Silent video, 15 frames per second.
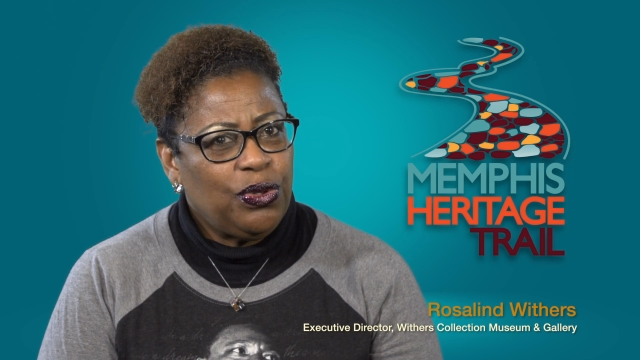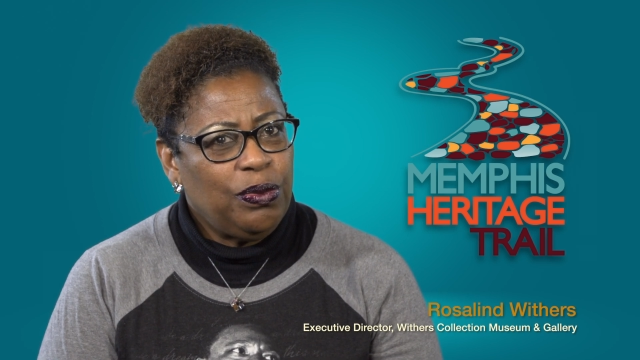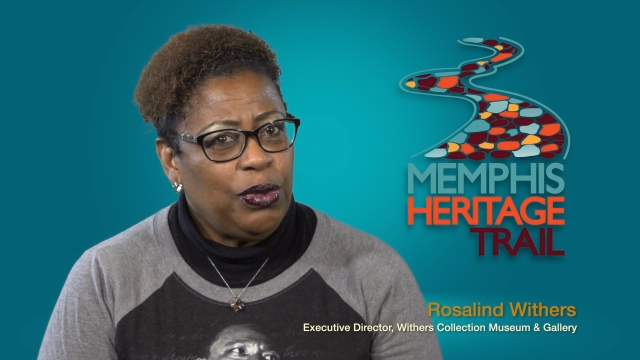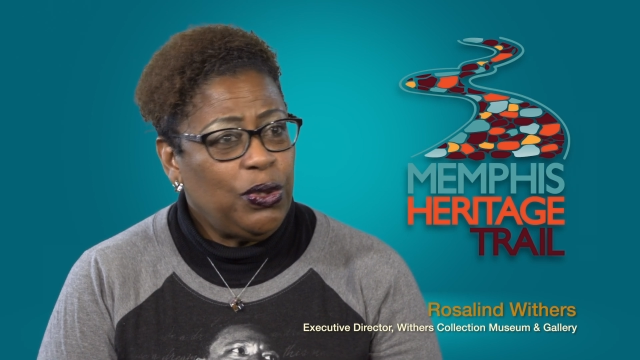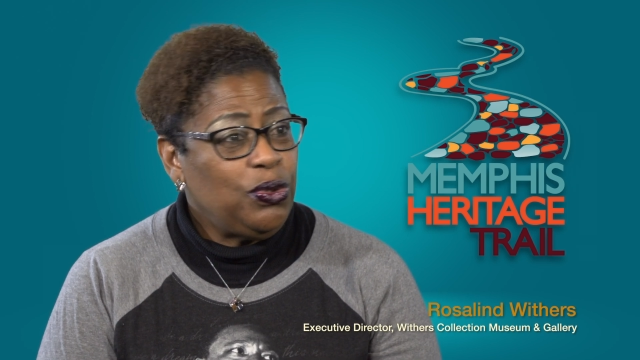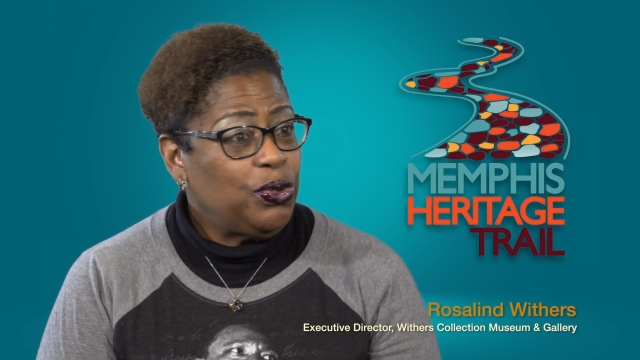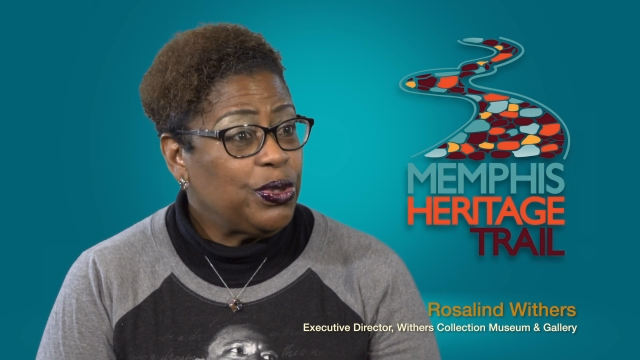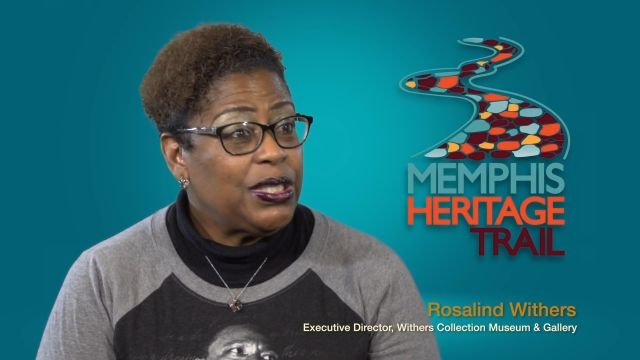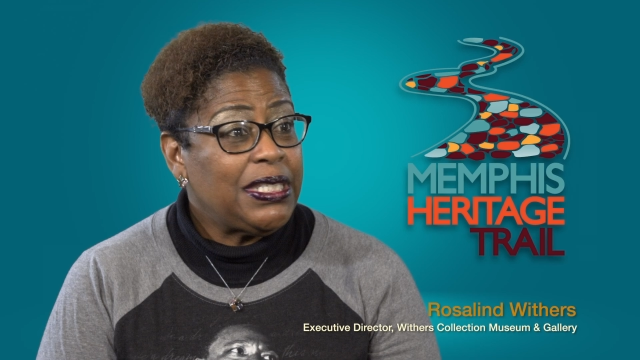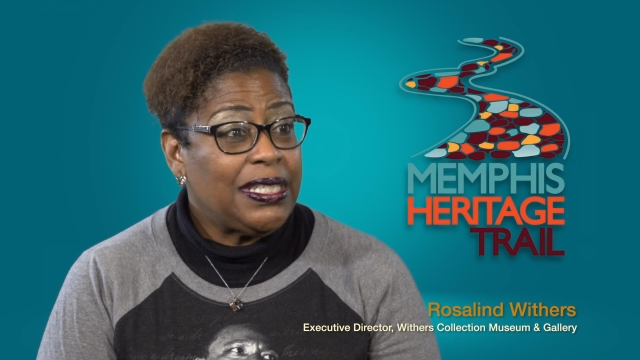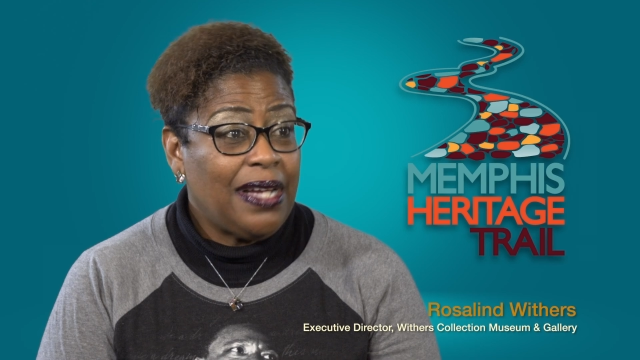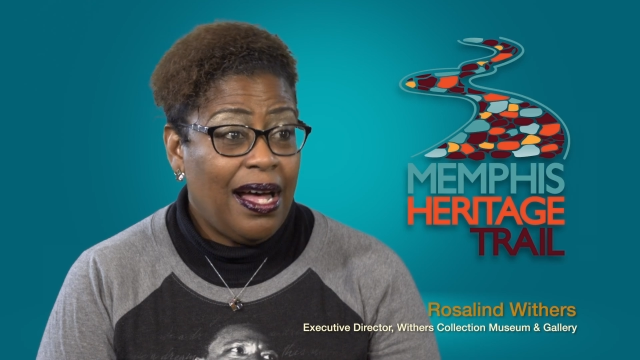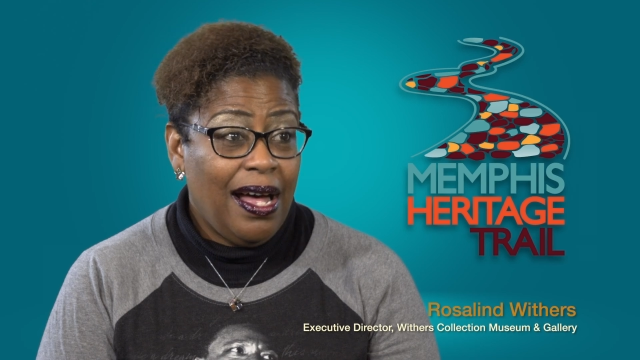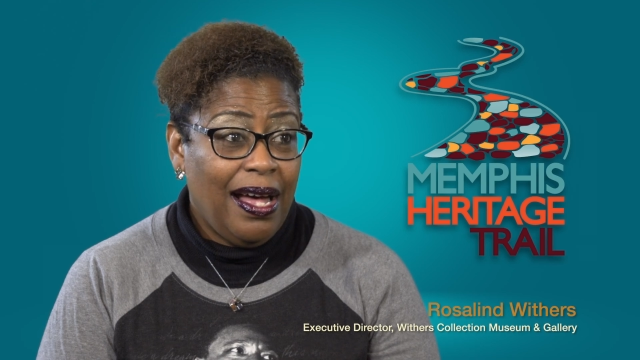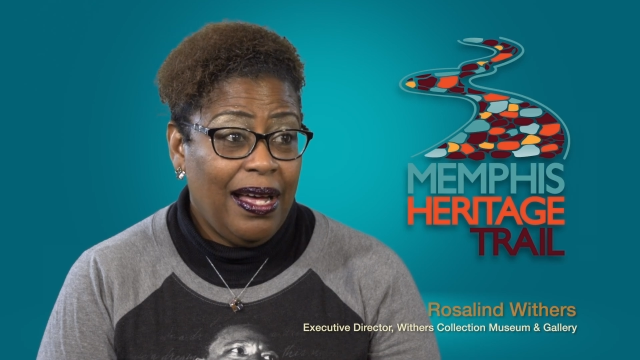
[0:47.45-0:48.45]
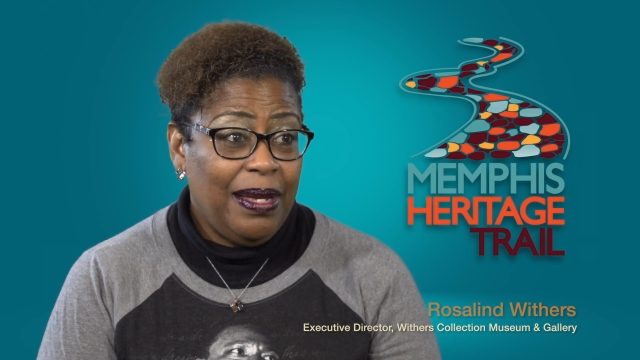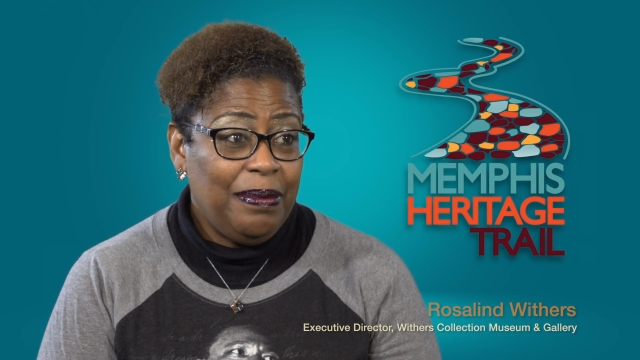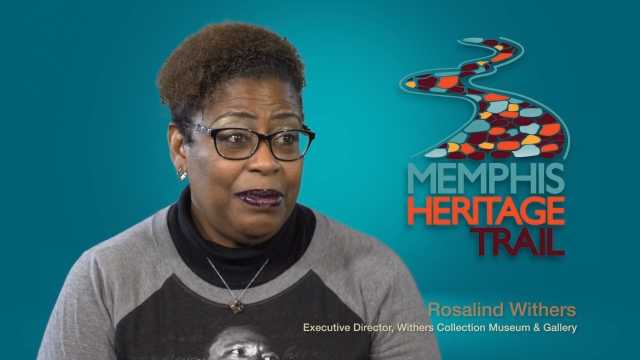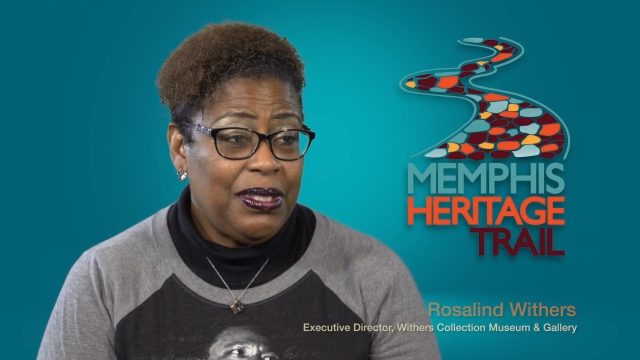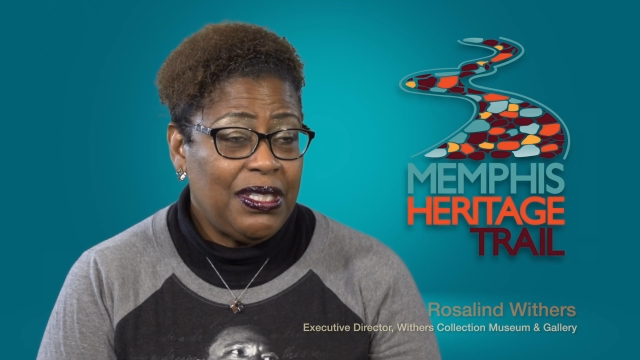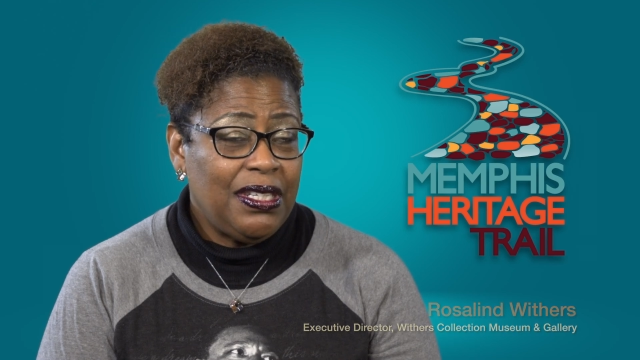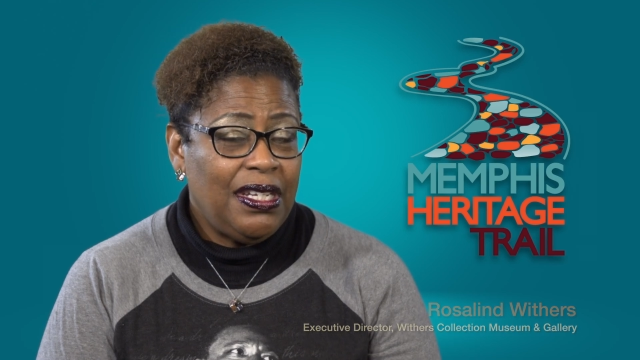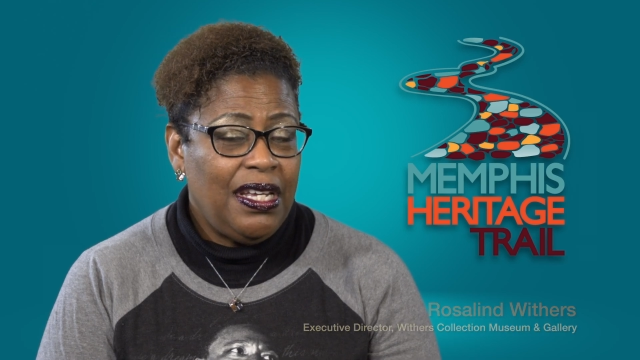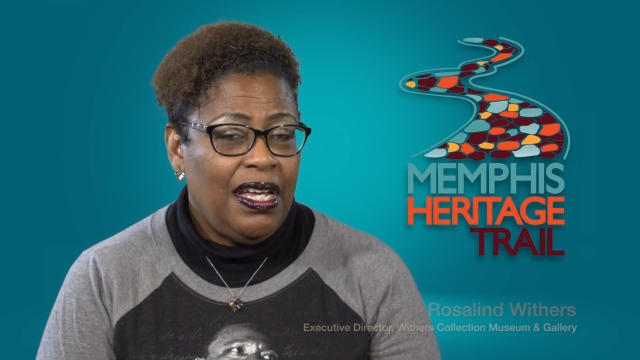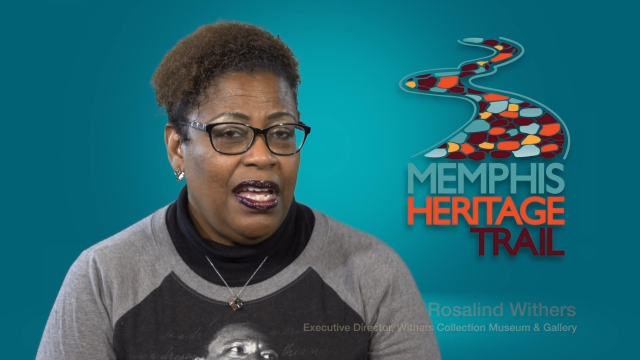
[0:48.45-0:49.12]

tumultuous times